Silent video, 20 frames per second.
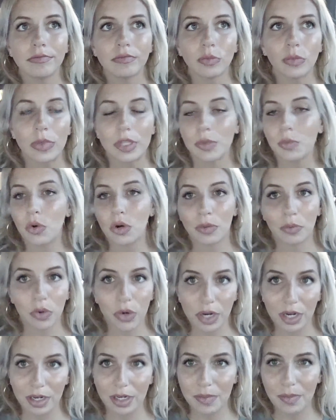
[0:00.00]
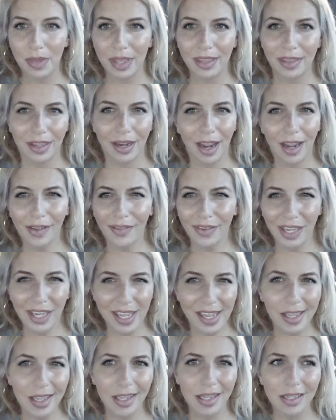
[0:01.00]
was more important to me than having
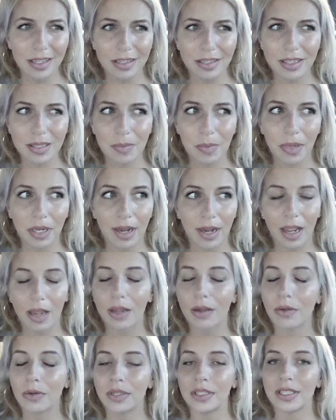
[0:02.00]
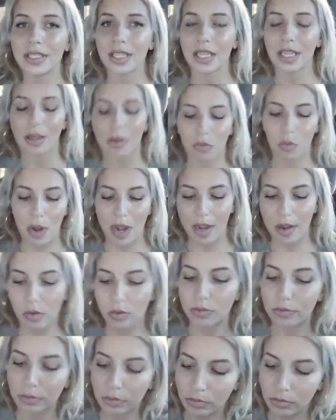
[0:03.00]
kids. But now it's like, wow,